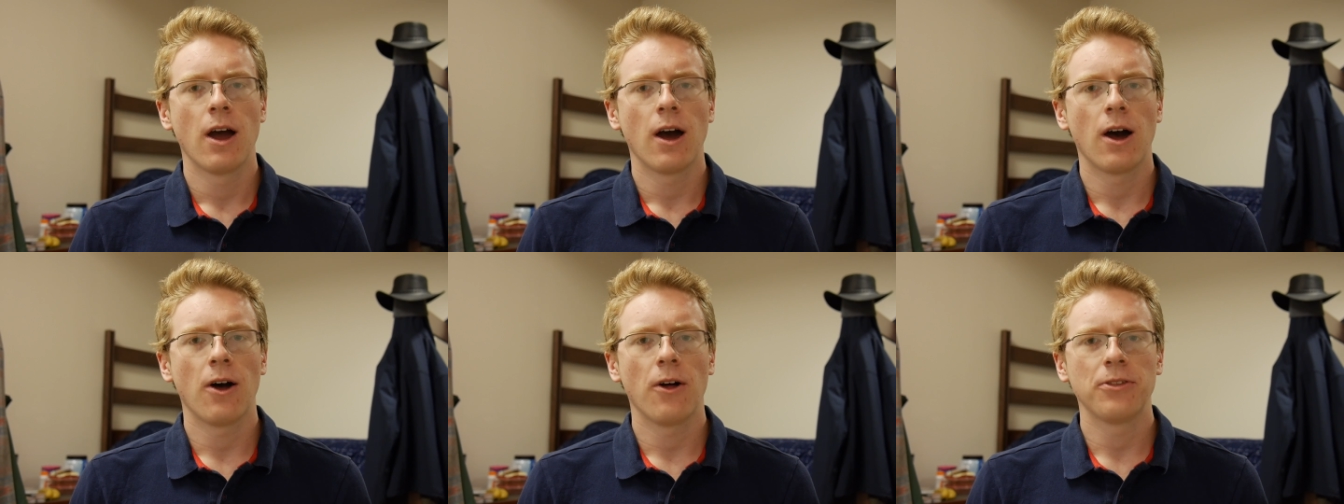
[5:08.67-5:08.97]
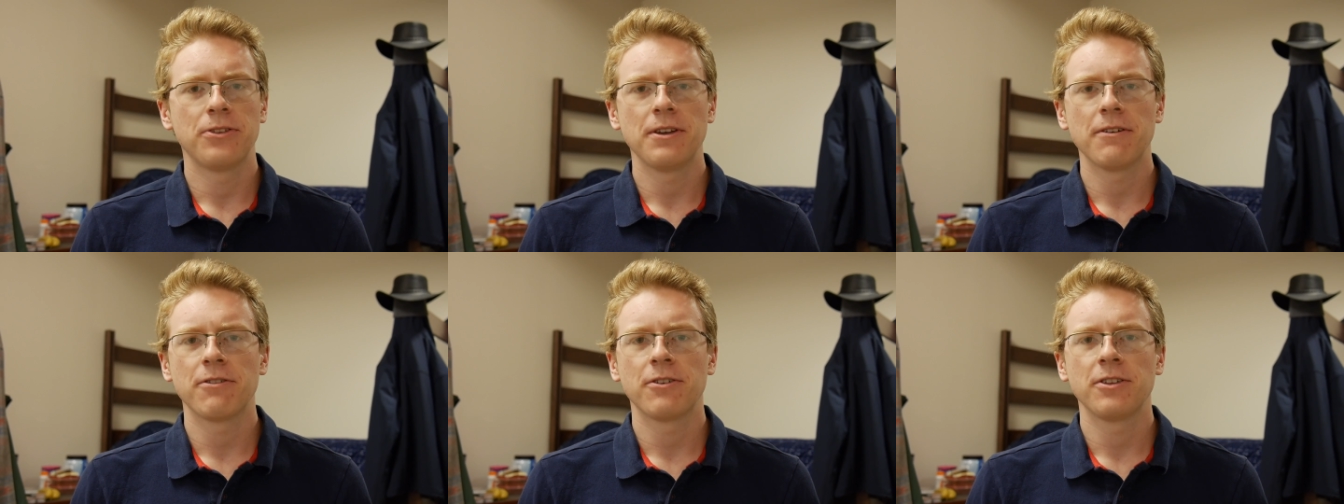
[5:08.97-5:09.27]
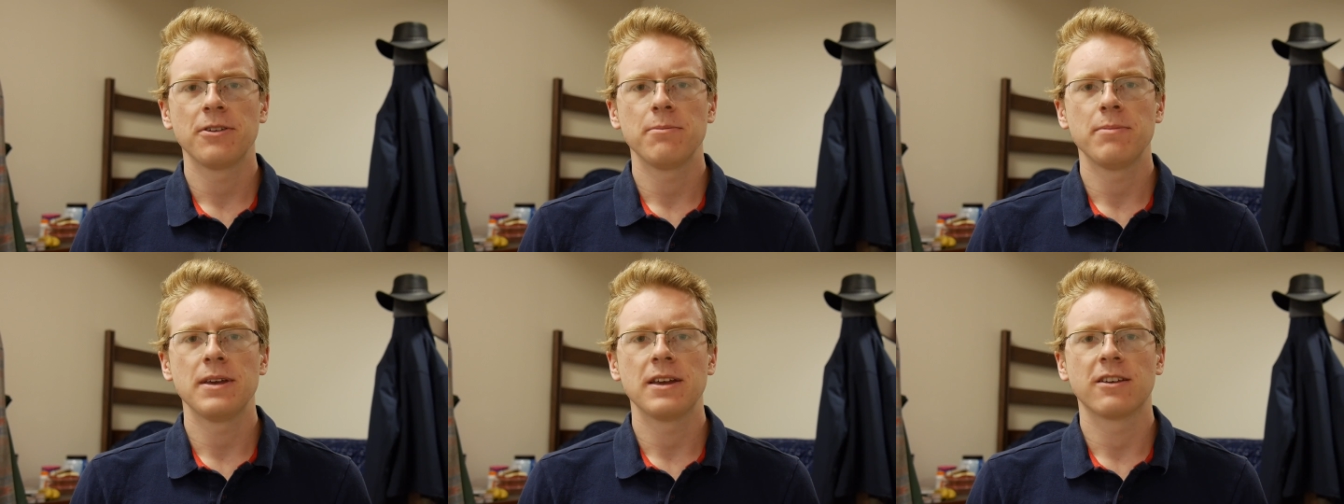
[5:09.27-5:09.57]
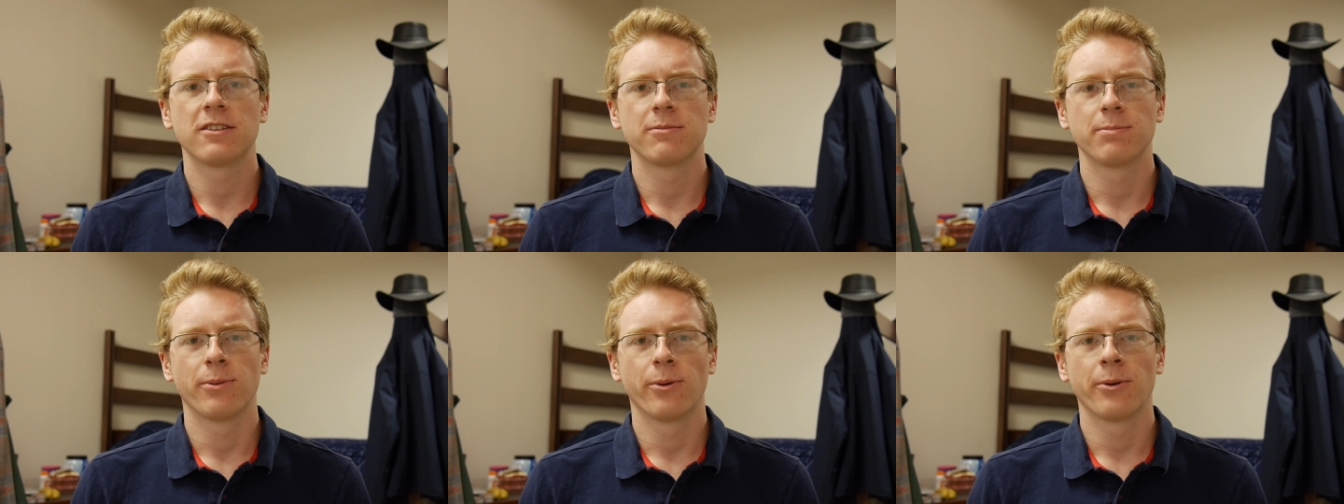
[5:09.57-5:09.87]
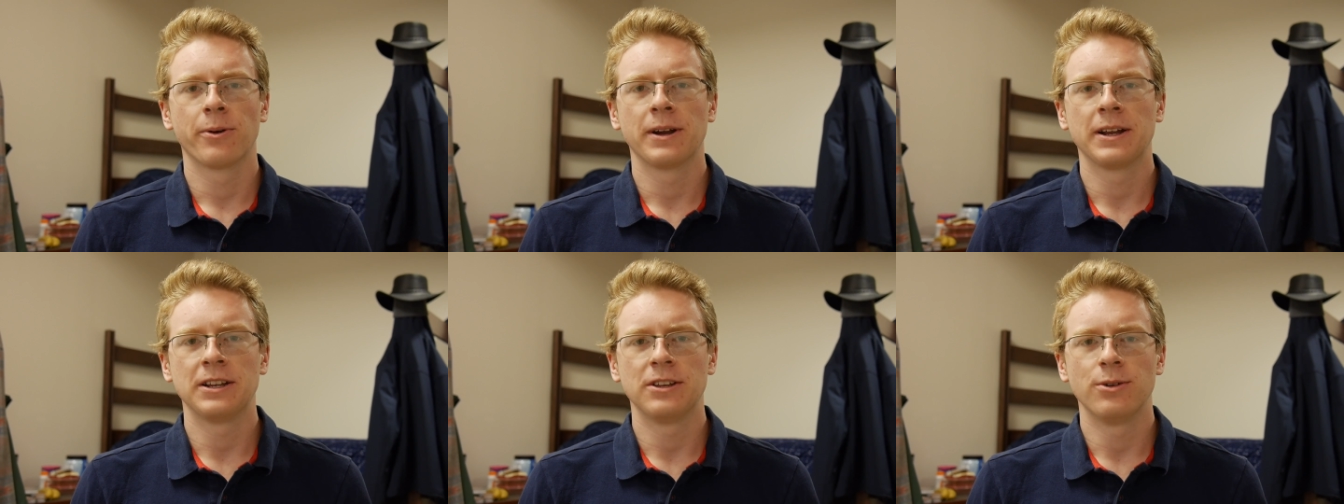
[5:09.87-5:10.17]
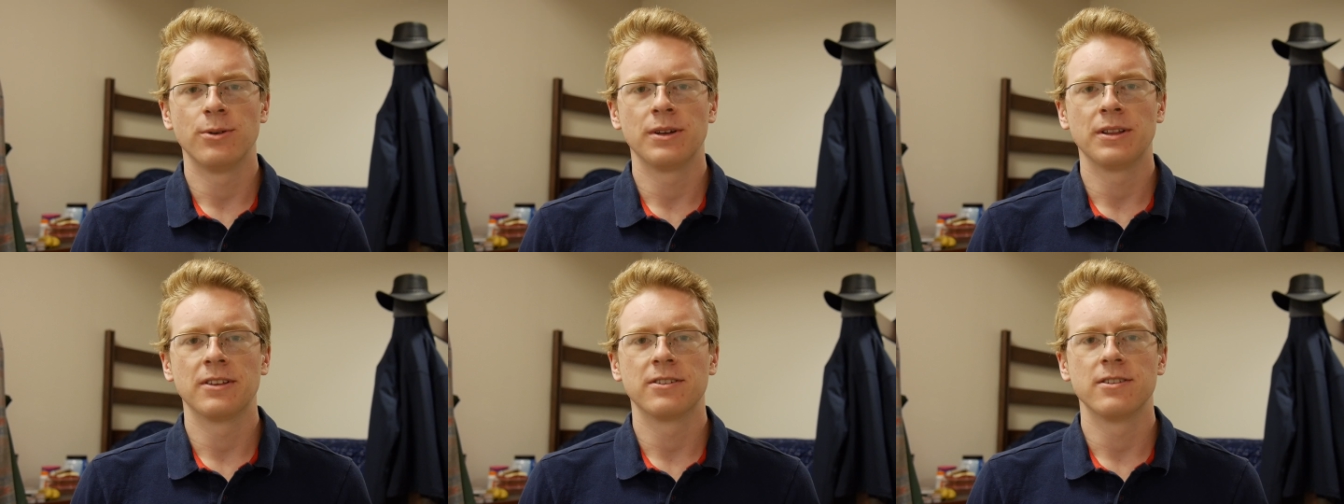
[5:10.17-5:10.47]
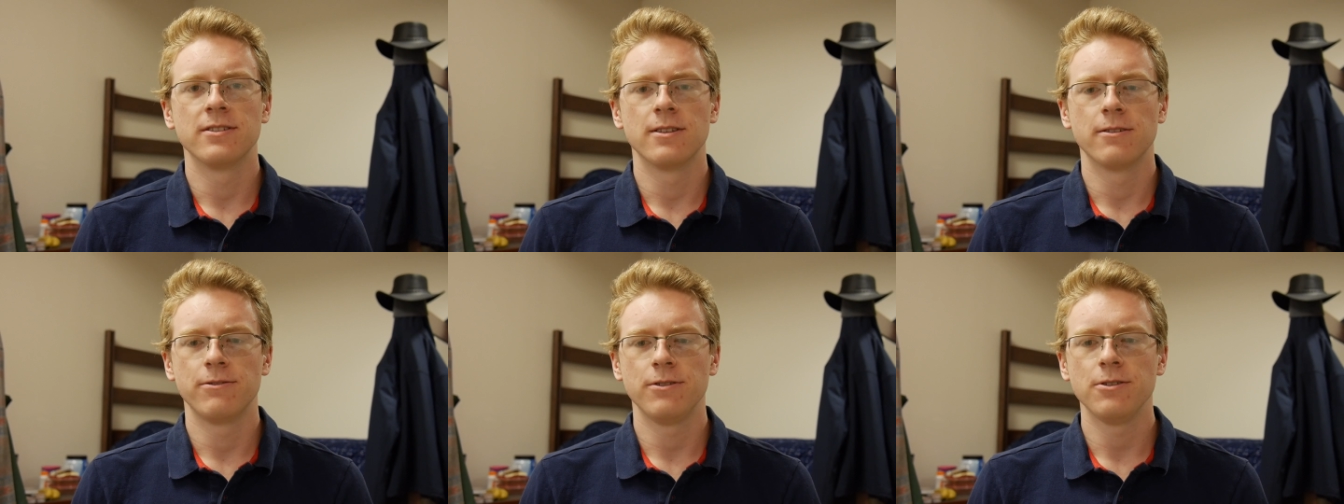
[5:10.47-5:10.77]
I'll definitely be exploring doing this
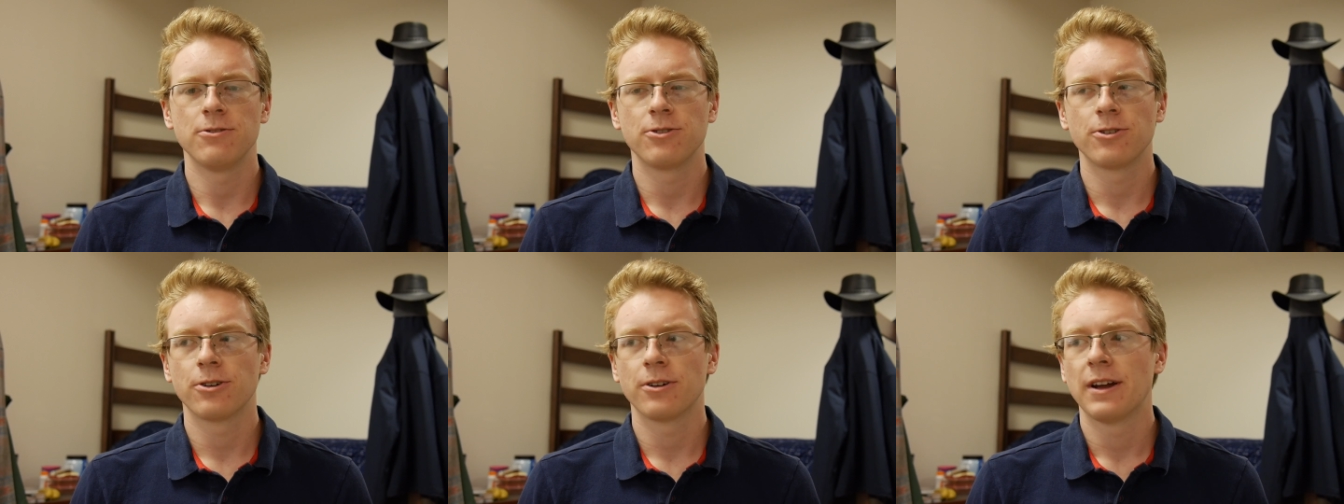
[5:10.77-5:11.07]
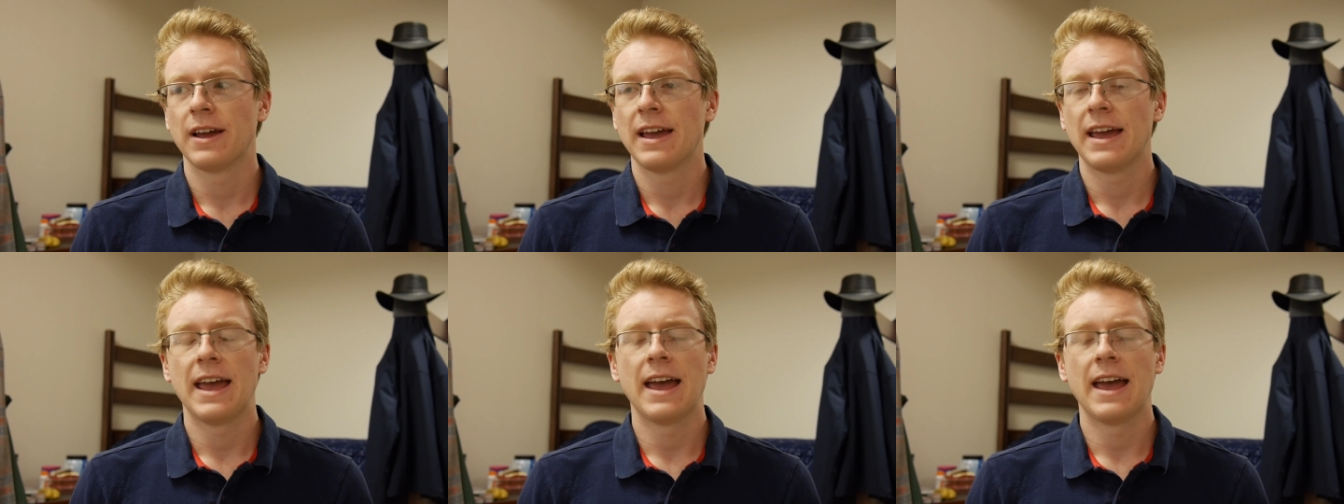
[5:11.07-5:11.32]
in the future,